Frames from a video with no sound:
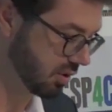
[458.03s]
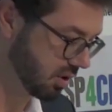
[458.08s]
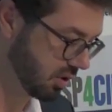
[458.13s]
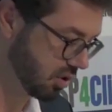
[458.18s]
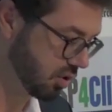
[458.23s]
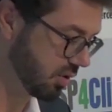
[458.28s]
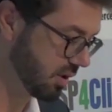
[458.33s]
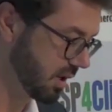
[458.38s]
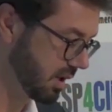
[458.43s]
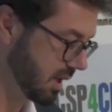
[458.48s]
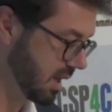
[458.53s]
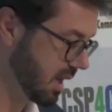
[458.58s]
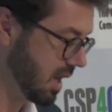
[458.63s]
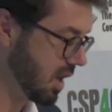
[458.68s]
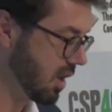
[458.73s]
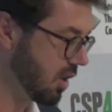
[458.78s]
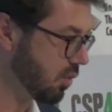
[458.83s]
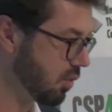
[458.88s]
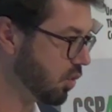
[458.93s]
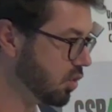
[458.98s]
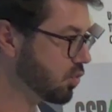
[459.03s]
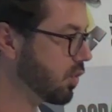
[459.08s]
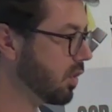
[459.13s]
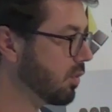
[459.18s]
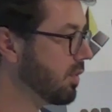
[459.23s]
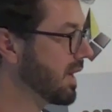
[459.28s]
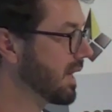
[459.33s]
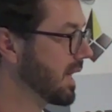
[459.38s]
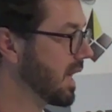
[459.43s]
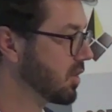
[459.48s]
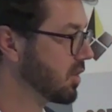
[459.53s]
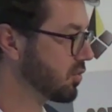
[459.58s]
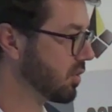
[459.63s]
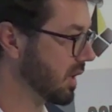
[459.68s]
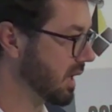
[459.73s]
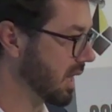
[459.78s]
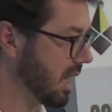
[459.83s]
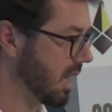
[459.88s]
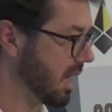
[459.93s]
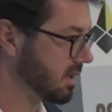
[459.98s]
unit, which will bring
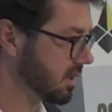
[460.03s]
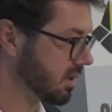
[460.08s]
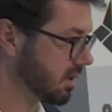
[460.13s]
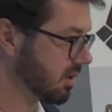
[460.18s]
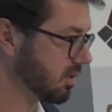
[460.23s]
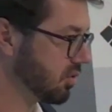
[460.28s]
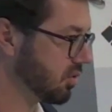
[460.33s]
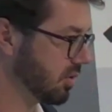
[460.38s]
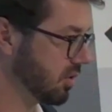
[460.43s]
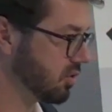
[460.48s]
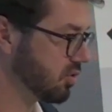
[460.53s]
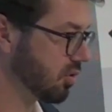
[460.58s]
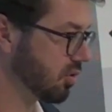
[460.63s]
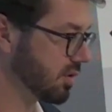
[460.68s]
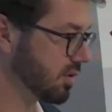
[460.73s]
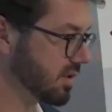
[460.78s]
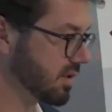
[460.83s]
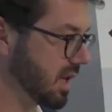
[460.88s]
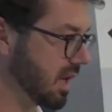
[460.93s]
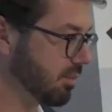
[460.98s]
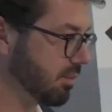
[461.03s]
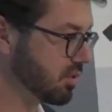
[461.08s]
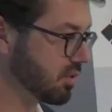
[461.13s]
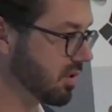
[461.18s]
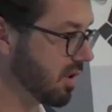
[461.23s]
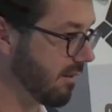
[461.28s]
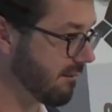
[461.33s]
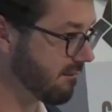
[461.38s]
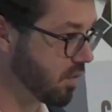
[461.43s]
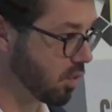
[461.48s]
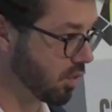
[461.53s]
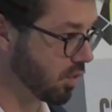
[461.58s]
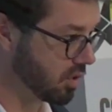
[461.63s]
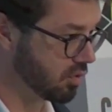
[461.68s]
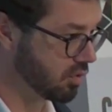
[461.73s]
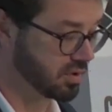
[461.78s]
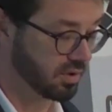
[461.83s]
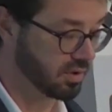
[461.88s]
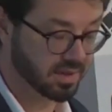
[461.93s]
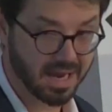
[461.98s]
natural gas to the shores of Cyprus for
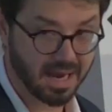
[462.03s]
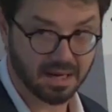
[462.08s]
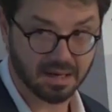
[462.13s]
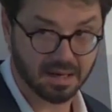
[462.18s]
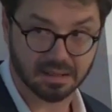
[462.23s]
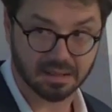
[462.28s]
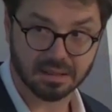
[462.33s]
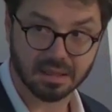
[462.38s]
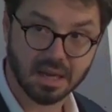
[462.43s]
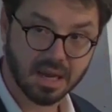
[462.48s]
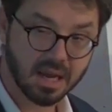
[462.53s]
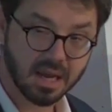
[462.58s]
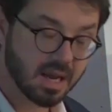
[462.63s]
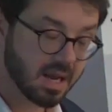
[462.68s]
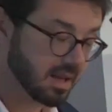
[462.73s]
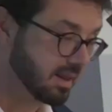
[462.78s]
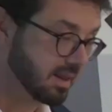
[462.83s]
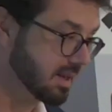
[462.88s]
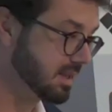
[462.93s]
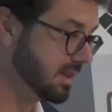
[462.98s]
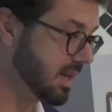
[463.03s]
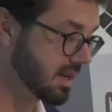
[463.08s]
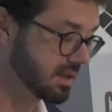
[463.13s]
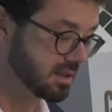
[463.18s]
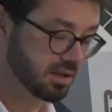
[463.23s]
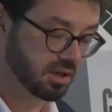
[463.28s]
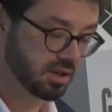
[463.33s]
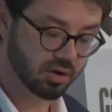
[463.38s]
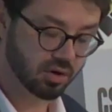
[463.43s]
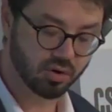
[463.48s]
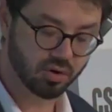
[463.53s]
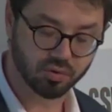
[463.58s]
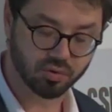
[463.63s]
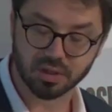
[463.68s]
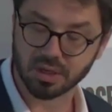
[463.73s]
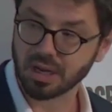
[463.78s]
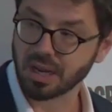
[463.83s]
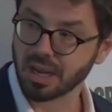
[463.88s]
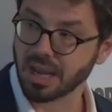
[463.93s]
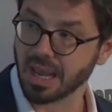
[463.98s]
use on the island. This doesn't
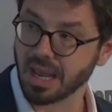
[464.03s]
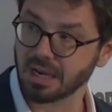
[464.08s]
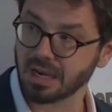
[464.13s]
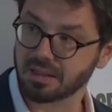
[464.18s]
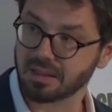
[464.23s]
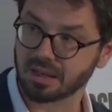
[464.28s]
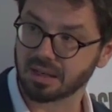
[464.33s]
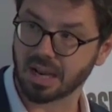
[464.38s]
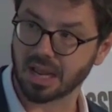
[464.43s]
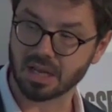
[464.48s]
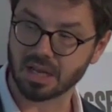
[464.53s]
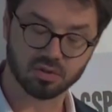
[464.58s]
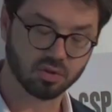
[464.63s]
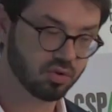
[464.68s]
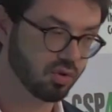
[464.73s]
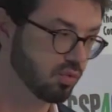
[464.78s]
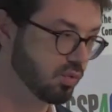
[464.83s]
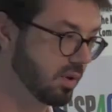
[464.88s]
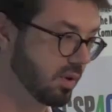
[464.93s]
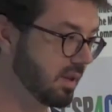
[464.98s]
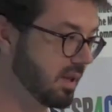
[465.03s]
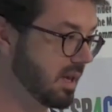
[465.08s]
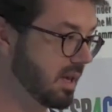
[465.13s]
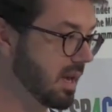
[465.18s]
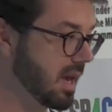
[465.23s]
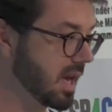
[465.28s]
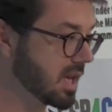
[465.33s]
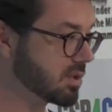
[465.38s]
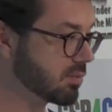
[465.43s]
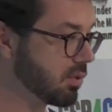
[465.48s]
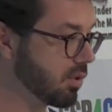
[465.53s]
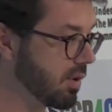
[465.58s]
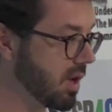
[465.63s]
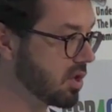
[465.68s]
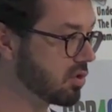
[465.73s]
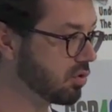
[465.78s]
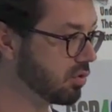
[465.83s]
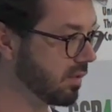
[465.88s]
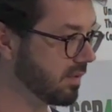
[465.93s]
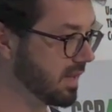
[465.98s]
include anything that has to do with the
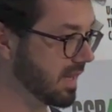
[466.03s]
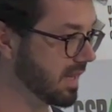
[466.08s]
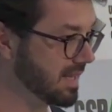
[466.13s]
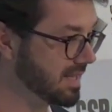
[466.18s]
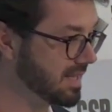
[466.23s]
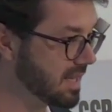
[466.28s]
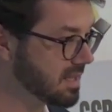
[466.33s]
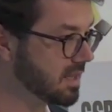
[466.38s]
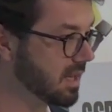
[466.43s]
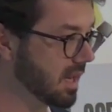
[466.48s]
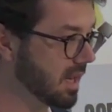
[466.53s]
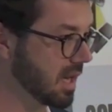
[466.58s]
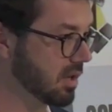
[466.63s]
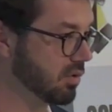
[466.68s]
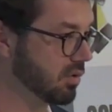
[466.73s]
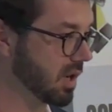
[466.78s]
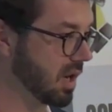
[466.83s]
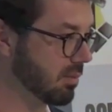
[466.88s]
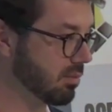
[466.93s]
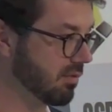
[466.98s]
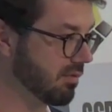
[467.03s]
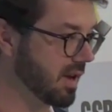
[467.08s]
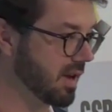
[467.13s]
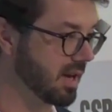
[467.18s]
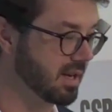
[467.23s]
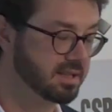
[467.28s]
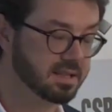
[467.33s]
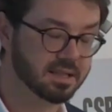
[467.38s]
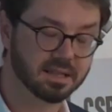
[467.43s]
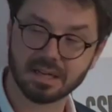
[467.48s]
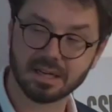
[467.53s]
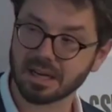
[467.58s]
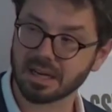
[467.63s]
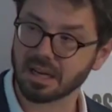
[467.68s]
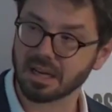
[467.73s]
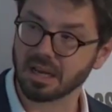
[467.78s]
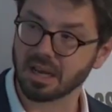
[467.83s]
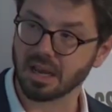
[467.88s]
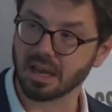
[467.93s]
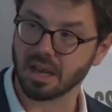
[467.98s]
exploration of the existing hydrocarbon finds
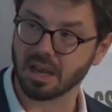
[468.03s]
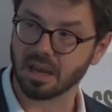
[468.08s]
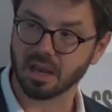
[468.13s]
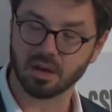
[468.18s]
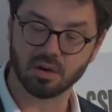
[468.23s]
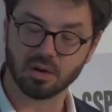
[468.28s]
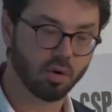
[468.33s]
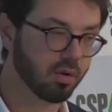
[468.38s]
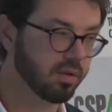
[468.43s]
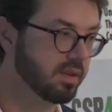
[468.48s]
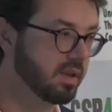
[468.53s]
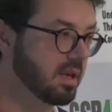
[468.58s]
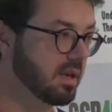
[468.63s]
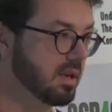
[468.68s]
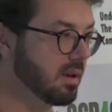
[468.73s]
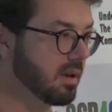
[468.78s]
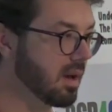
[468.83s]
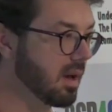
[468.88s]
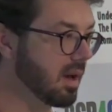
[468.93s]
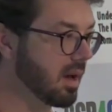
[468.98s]
and all the